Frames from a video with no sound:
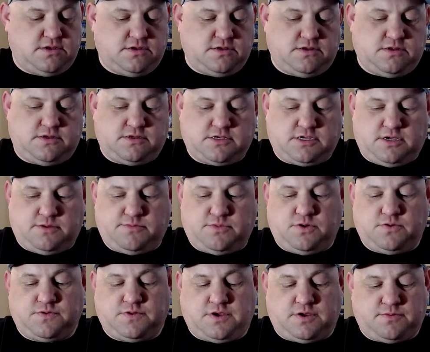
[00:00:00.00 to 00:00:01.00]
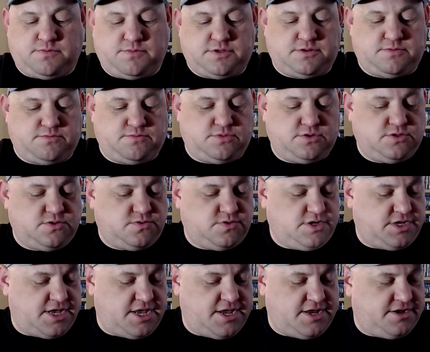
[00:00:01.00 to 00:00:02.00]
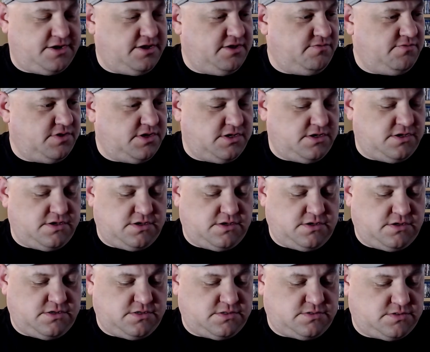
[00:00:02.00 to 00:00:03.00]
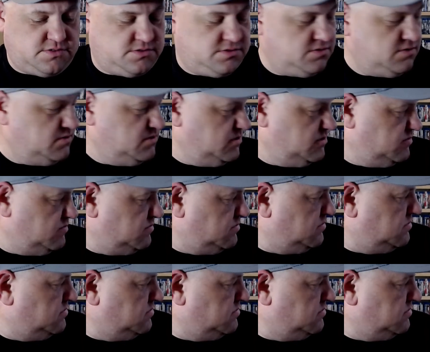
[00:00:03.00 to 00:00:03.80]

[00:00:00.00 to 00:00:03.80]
It's got both of them in Blu-ray and DVD in this one.